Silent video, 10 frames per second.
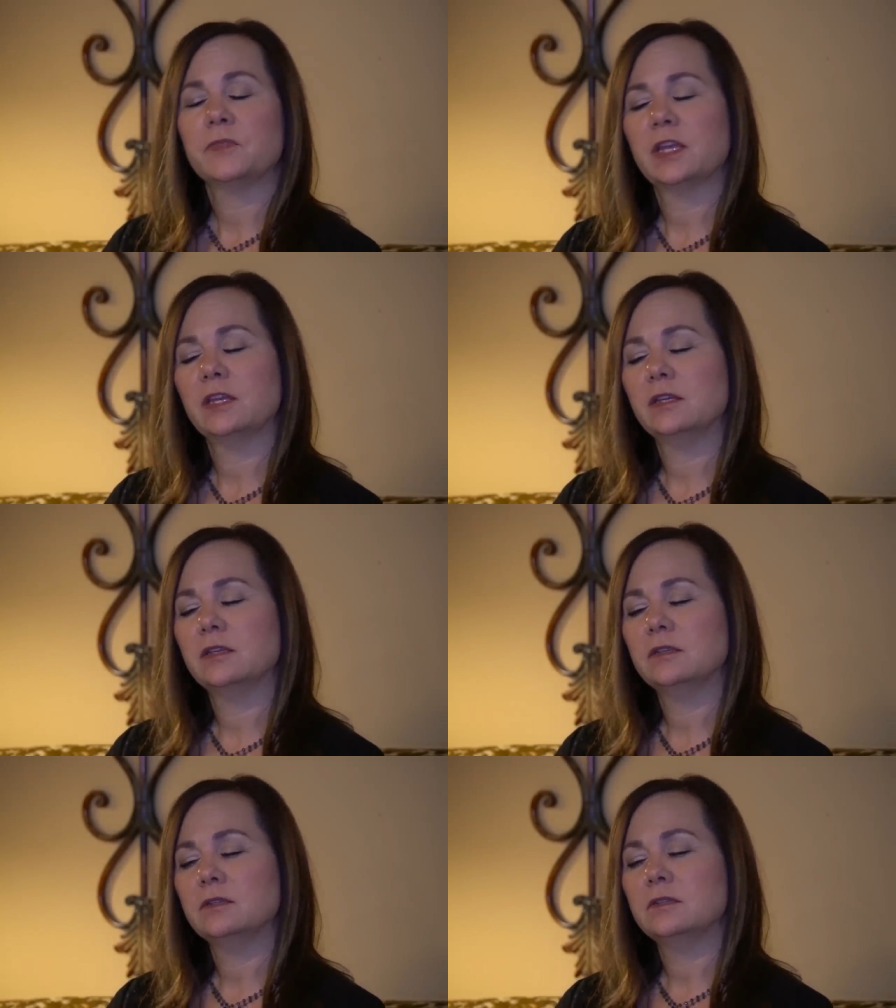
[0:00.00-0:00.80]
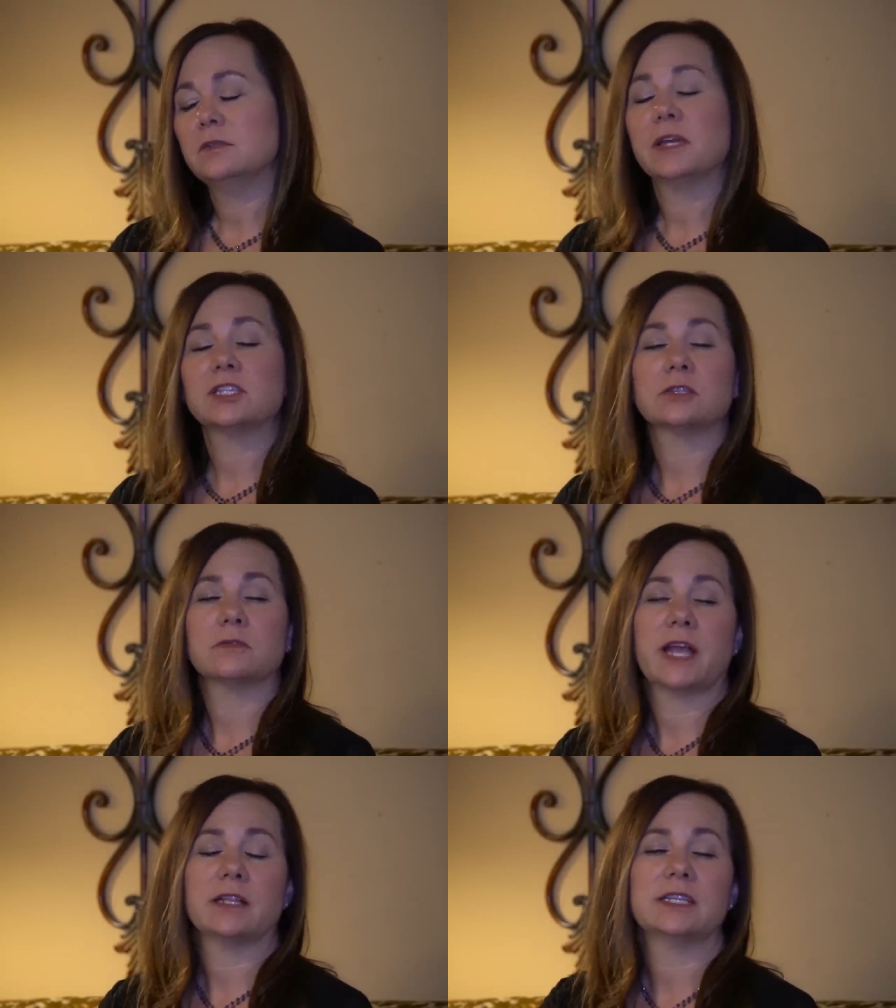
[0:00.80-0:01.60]
in dimensional
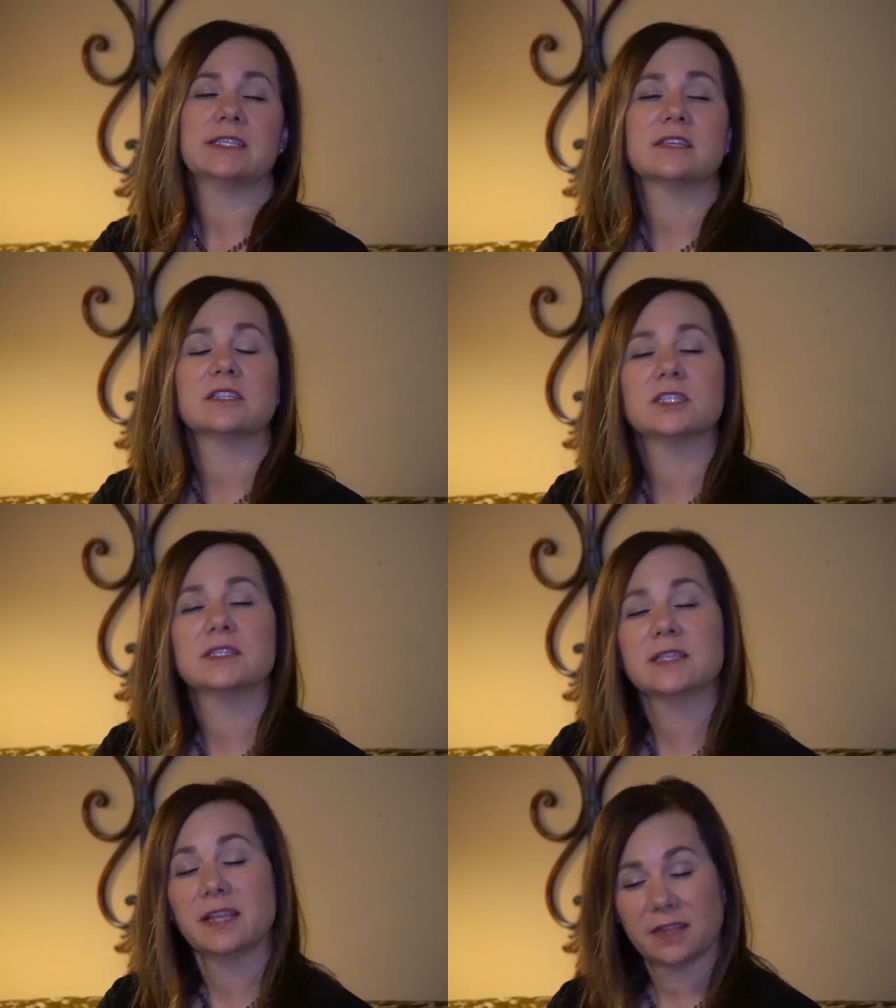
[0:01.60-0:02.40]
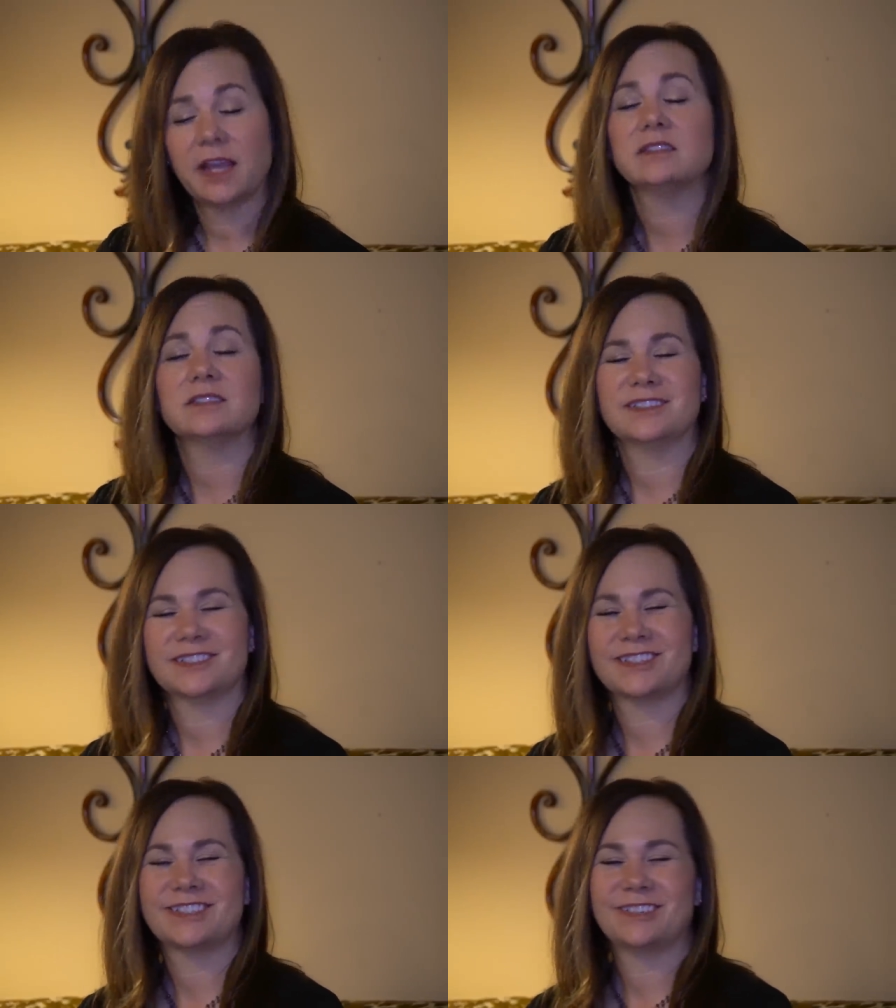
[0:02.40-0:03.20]
realities such as
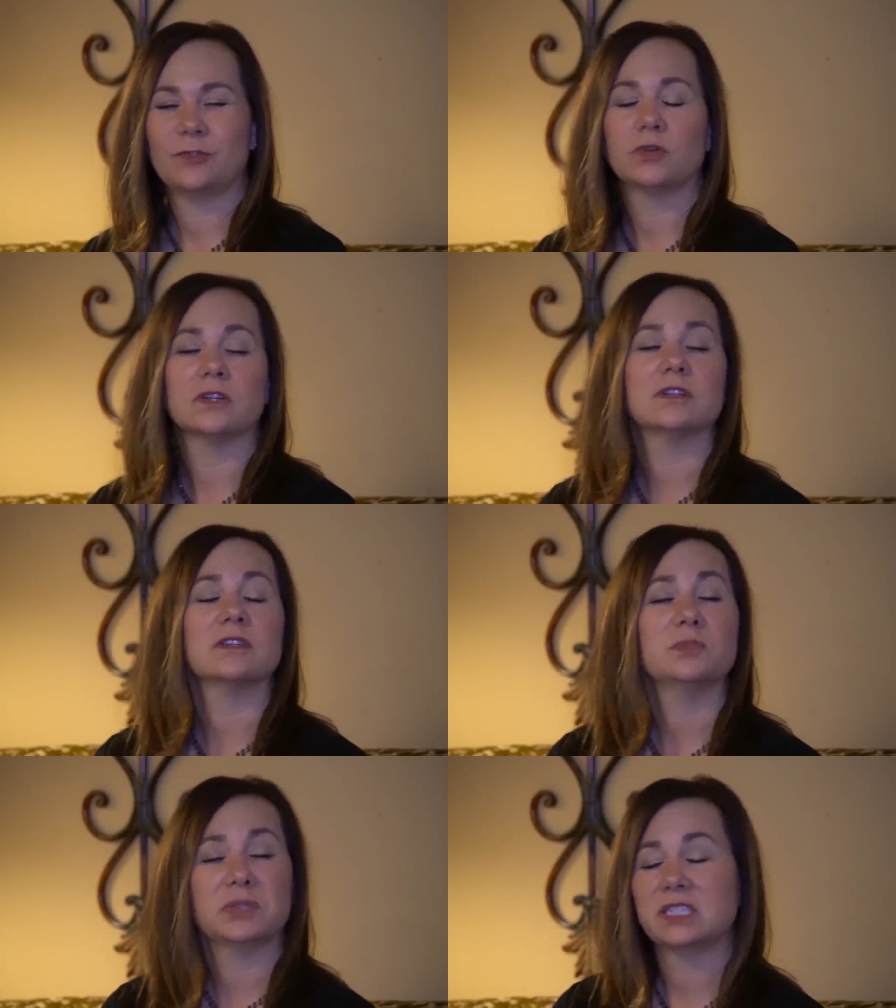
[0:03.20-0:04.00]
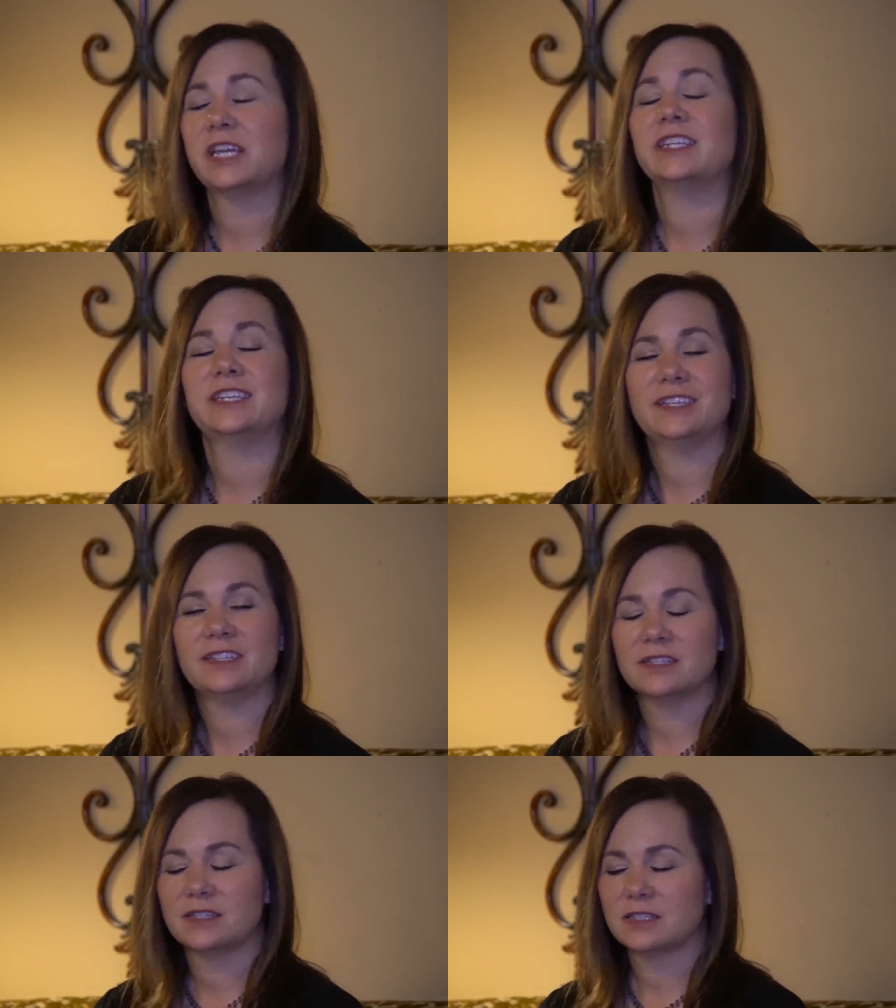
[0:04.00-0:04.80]
Atlantis or the
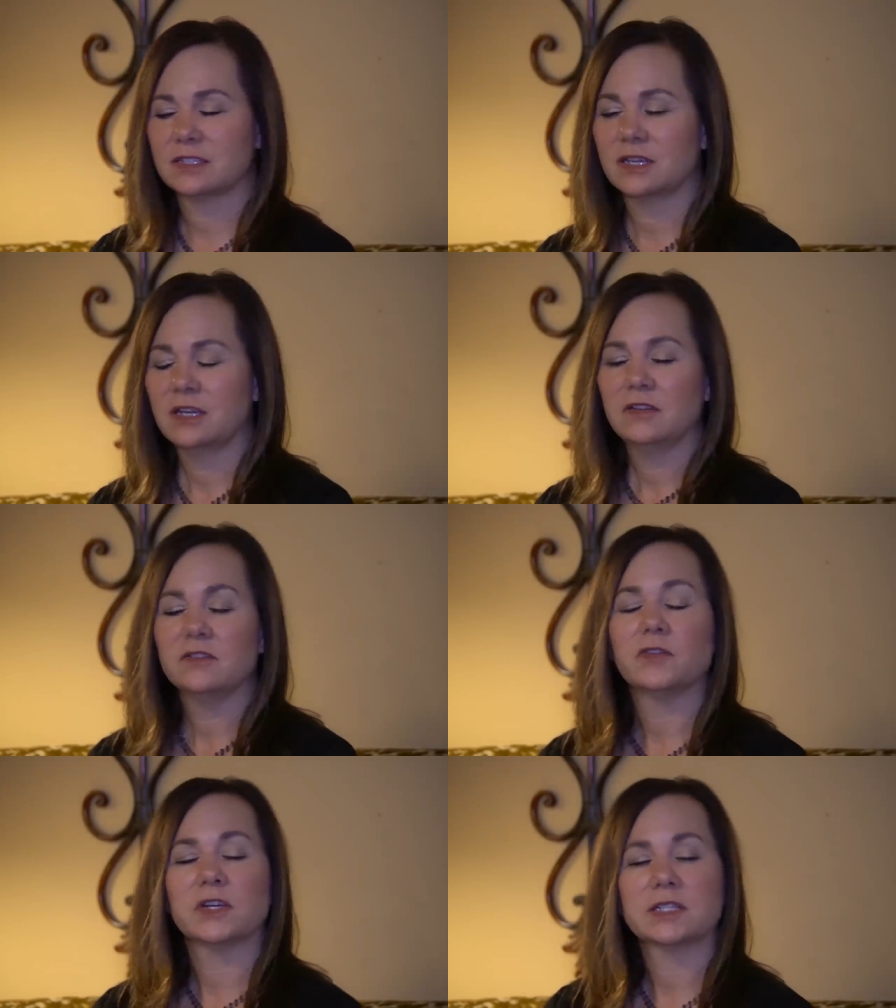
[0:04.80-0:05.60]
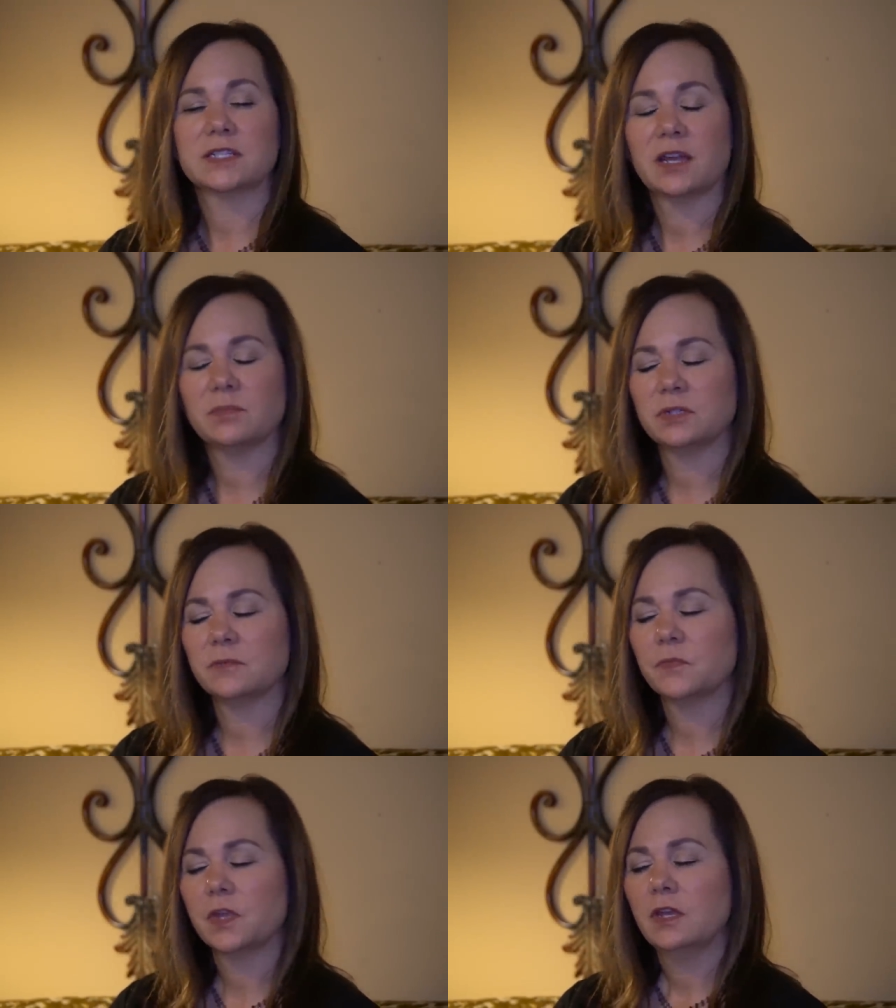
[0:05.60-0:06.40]
Pleiades, for example.